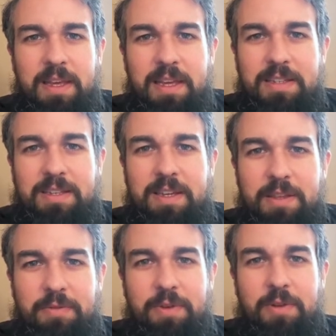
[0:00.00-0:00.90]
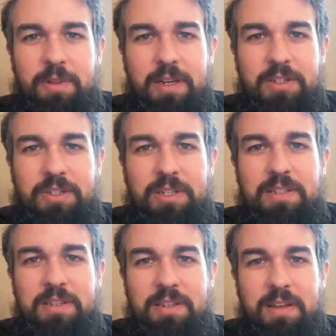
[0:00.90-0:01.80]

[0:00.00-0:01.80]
he said he felt like Jesus